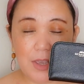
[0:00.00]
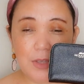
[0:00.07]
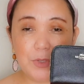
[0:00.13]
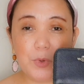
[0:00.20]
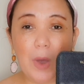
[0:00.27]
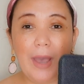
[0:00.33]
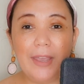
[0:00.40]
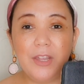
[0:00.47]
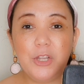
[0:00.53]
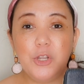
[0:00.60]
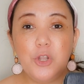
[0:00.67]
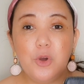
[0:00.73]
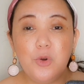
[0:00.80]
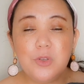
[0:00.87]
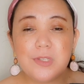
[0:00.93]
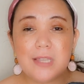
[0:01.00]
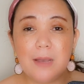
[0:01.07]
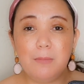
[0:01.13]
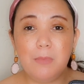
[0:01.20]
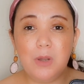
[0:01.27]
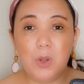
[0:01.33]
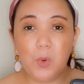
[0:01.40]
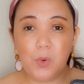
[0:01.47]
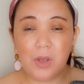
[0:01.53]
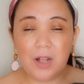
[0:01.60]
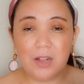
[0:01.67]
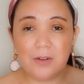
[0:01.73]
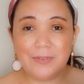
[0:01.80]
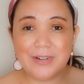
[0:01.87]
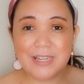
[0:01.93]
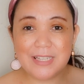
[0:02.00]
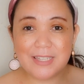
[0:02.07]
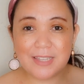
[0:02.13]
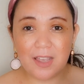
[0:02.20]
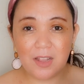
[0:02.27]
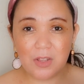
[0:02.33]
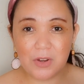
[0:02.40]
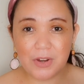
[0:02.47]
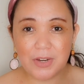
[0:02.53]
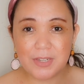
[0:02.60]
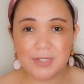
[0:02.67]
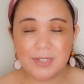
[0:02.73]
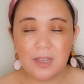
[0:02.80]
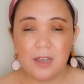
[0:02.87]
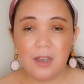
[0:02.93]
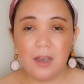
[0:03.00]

So I know some local resellers.